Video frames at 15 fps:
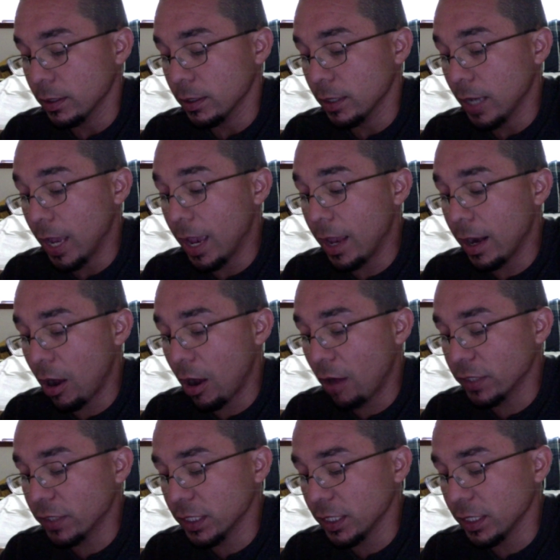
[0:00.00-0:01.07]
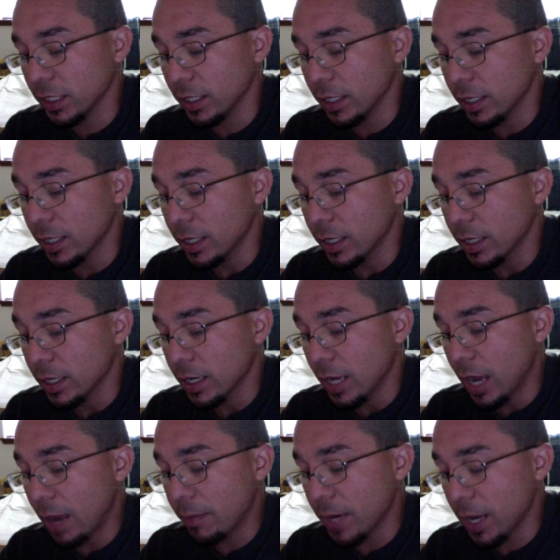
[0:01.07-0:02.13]
And obviously, I
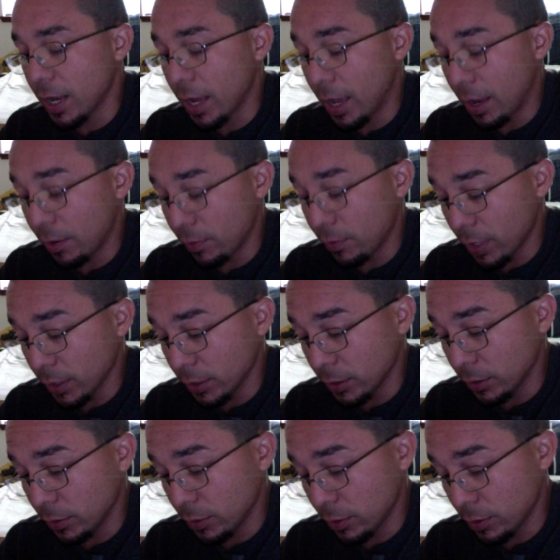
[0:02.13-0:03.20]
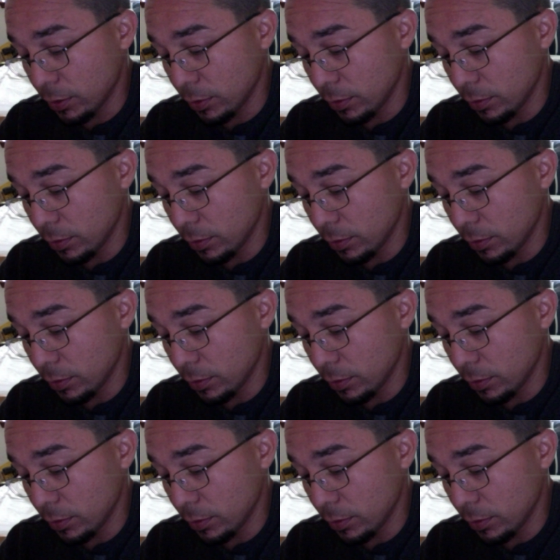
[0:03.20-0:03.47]
don't want to go